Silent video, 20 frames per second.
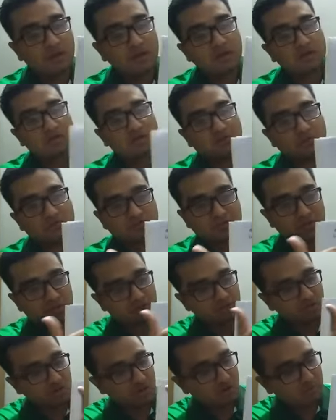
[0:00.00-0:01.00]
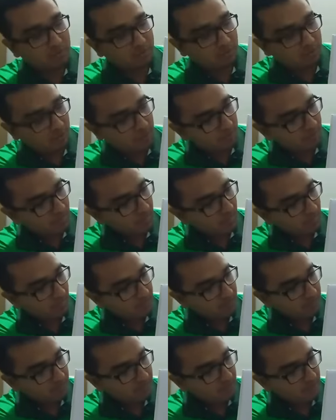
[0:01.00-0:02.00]
So first of all,
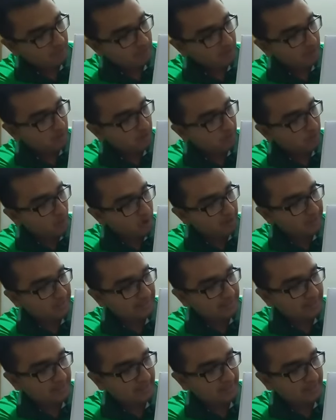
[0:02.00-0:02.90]
important